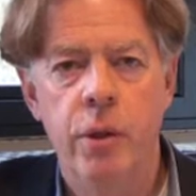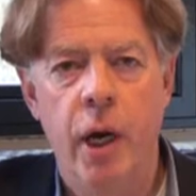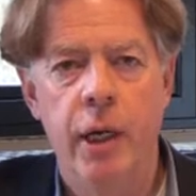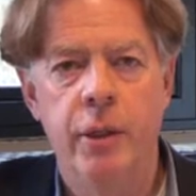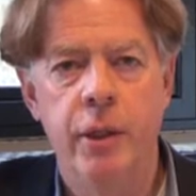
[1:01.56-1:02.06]

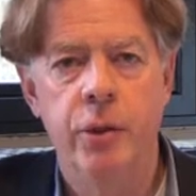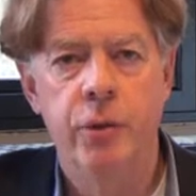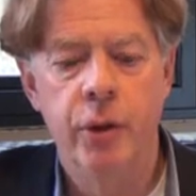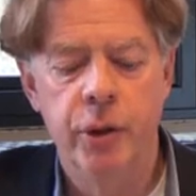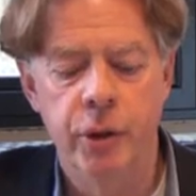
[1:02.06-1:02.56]
science
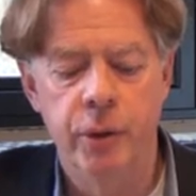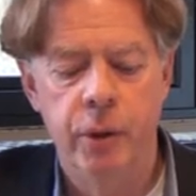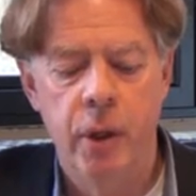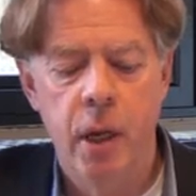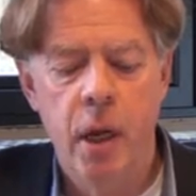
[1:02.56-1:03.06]
instruction.
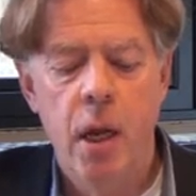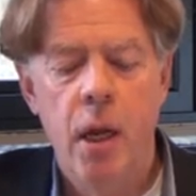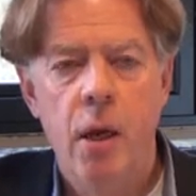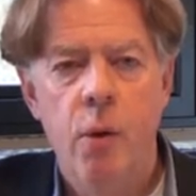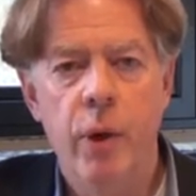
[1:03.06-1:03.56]

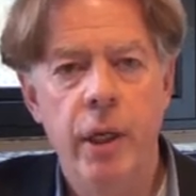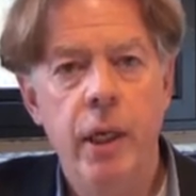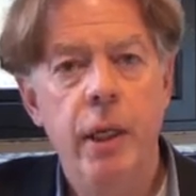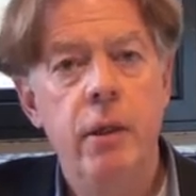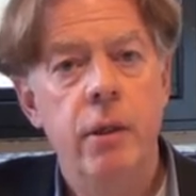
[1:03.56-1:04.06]
We
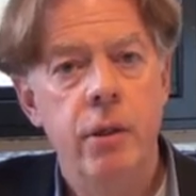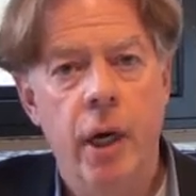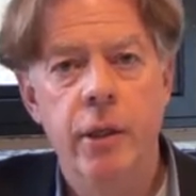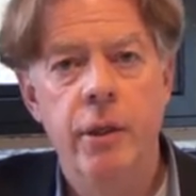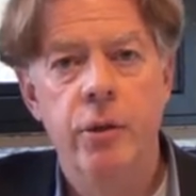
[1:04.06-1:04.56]
need
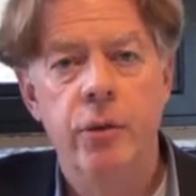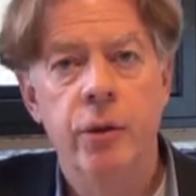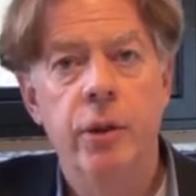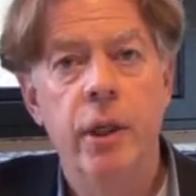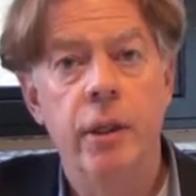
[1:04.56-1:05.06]
science
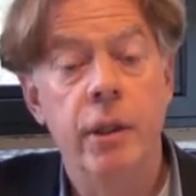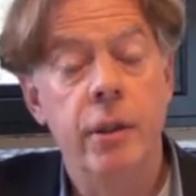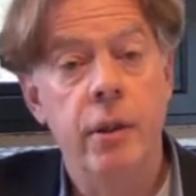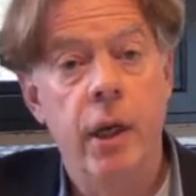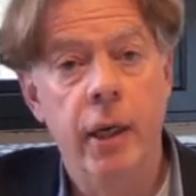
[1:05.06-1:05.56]
instruction that
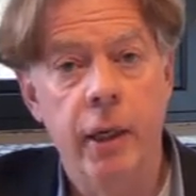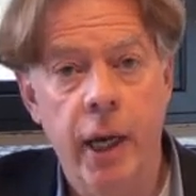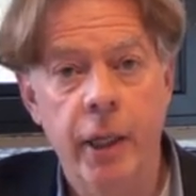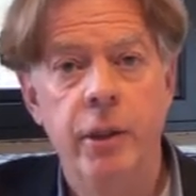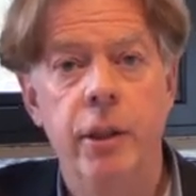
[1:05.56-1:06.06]
is
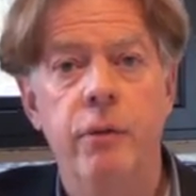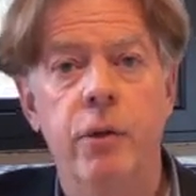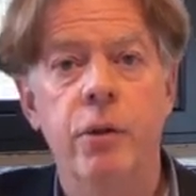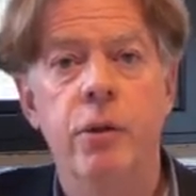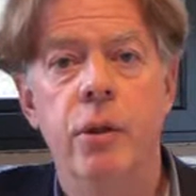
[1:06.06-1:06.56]
engaging
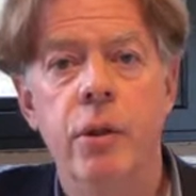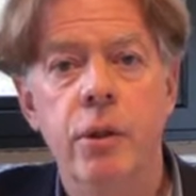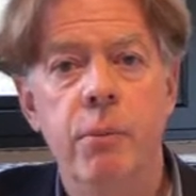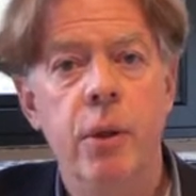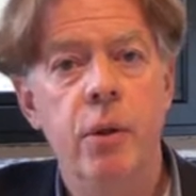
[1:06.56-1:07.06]
for
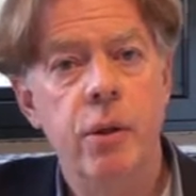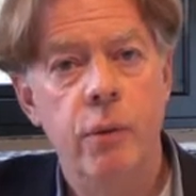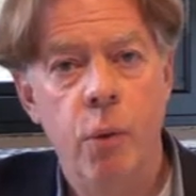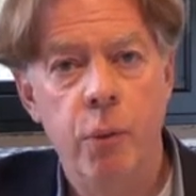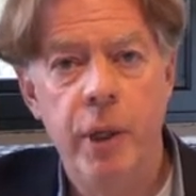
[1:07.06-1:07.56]
students, because
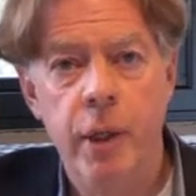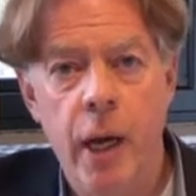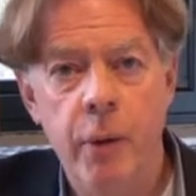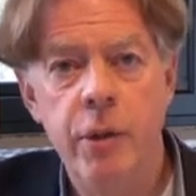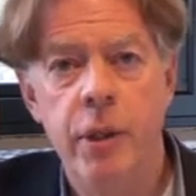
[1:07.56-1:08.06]
what we
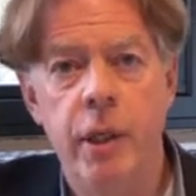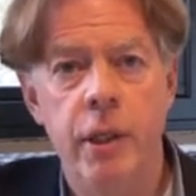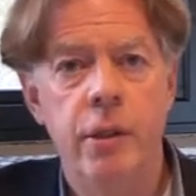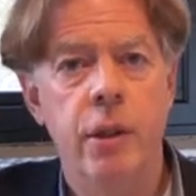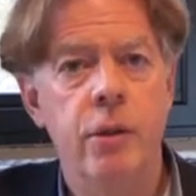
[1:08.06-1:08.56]
now
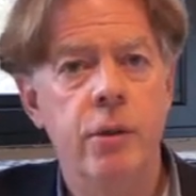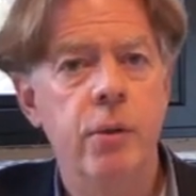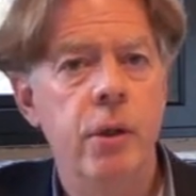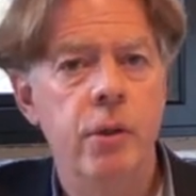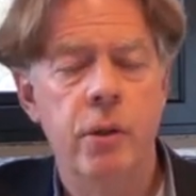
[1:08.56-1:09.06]
see is that
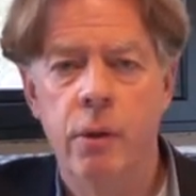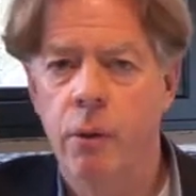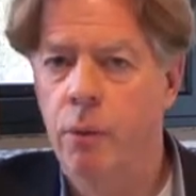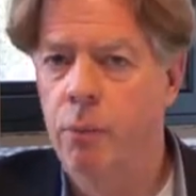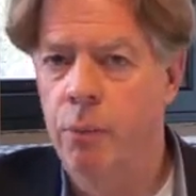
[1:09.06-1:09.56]
students
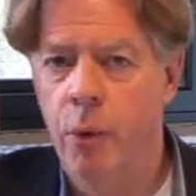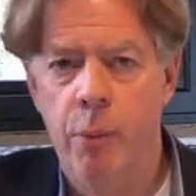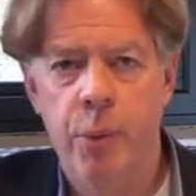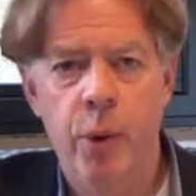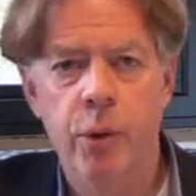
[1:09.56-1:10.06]

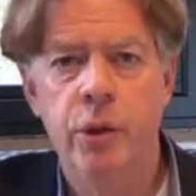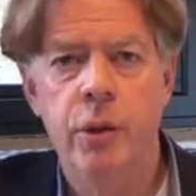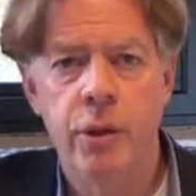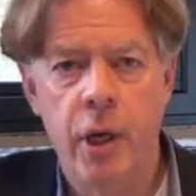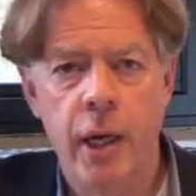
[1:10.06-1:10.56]

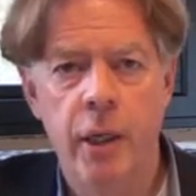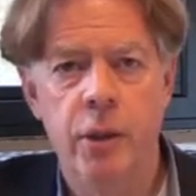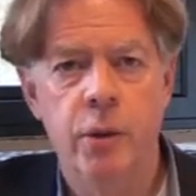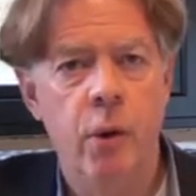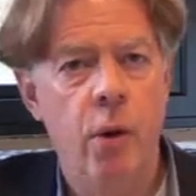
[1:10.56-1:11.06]
approach
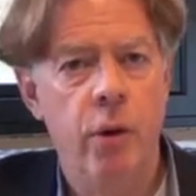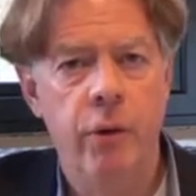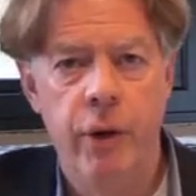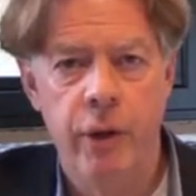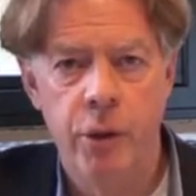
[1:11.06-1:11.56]
science on
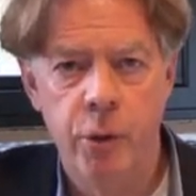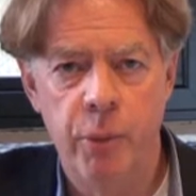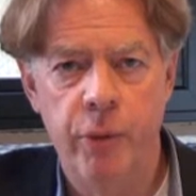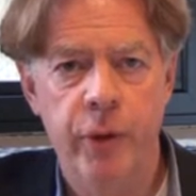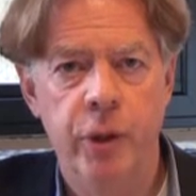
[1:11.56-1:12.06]
a very
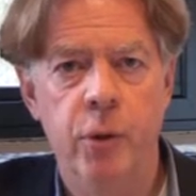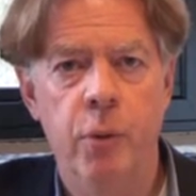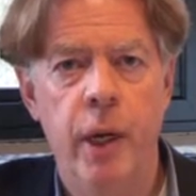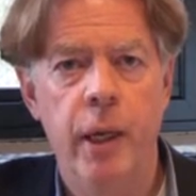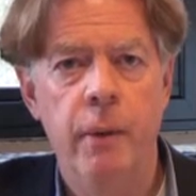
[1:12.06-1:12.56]
superficial
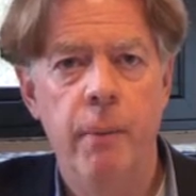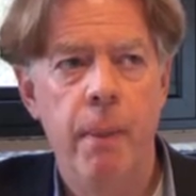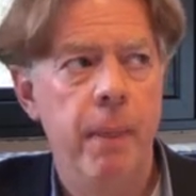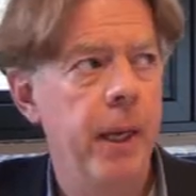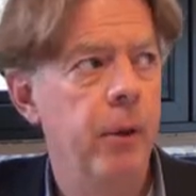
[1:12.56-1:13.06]
way.
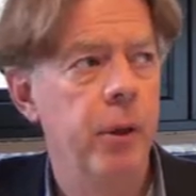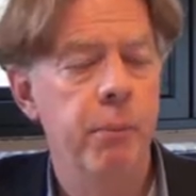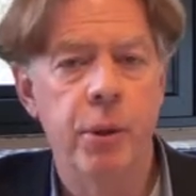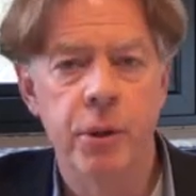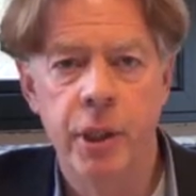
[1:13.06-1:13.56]
They
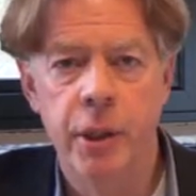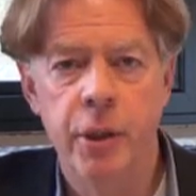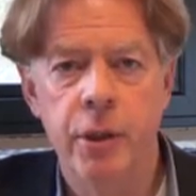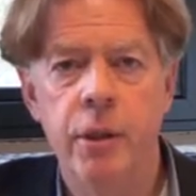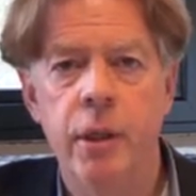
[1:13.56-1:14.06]
learn
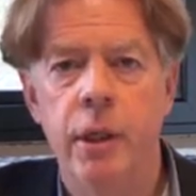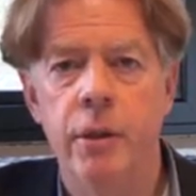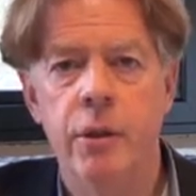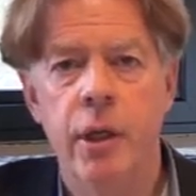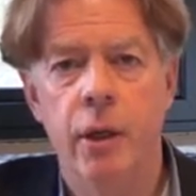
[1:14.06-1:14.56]
procedures
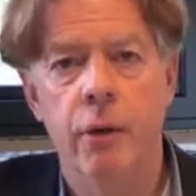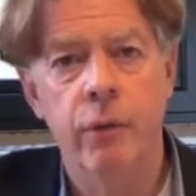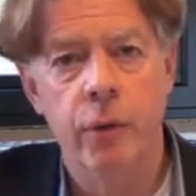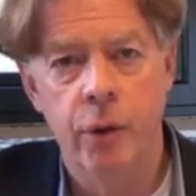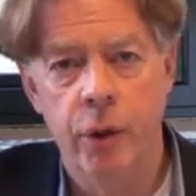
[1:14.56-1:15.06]
instead
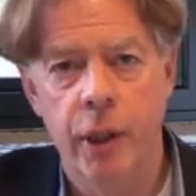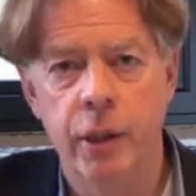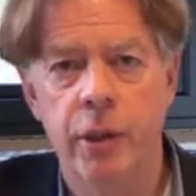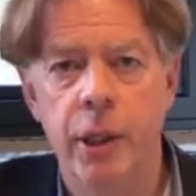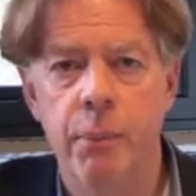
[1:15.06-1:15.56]
of learning
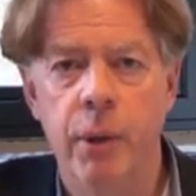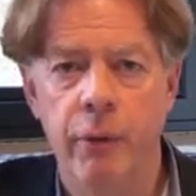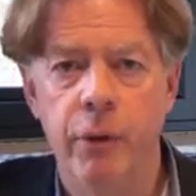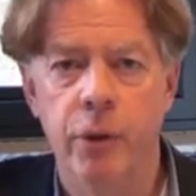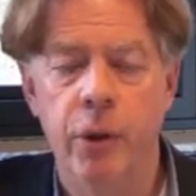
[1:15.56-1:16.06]
the deep
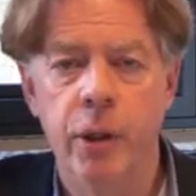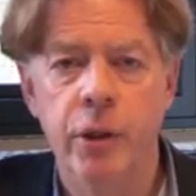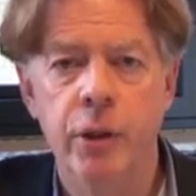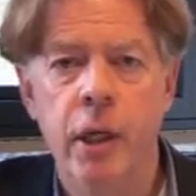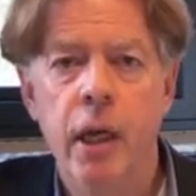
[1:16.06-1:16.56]
level
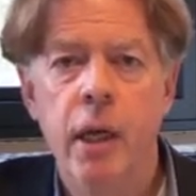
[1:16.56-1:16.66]
knowledge,